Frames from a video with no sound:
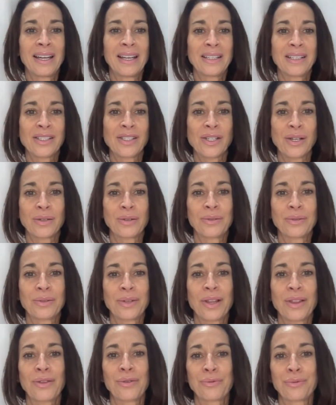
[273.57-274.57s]
So
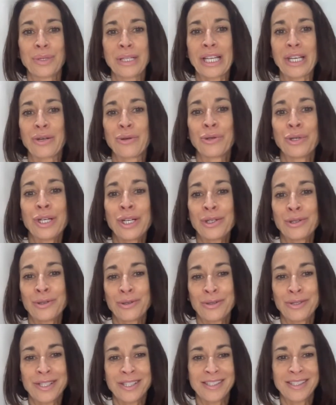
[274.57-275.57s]
the really good
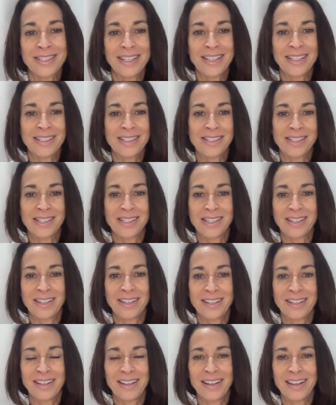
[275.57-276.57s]
news is
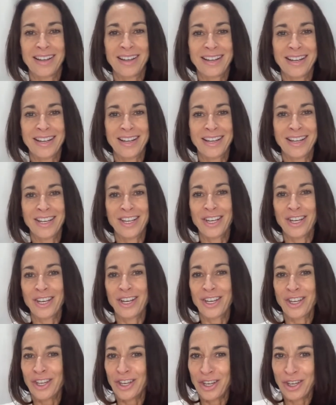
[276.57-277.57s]

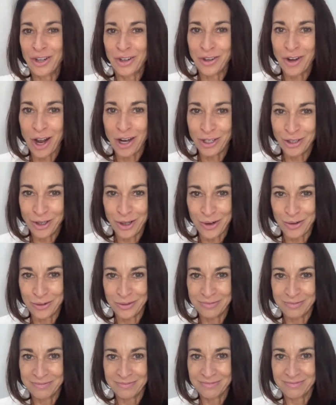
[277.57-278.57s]
you're not
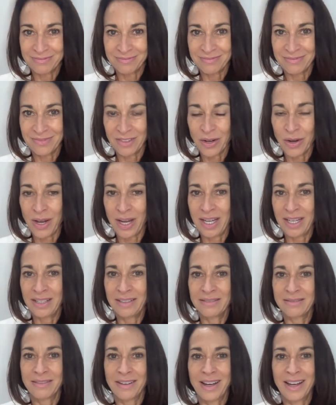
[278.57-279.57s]
alone.
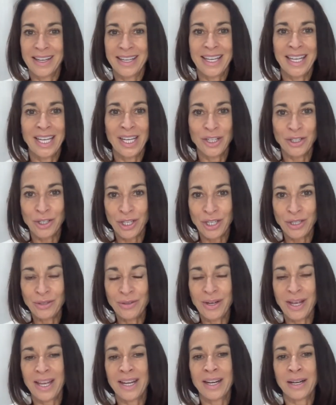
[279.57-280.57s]
Okay. I hear
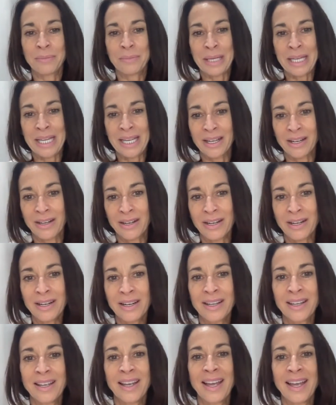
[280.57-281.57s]
you, and I'm here,
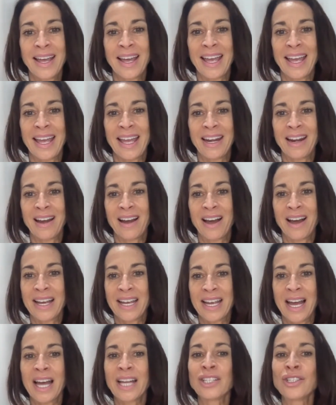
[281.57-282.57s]
and
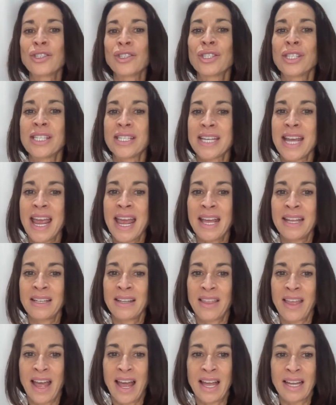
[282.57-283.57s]
I
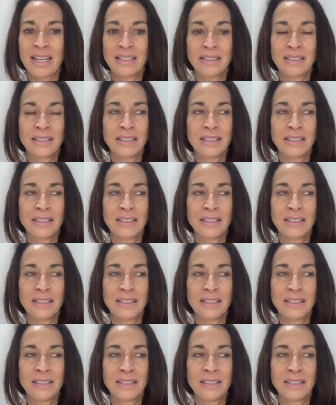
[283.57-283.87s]
understand that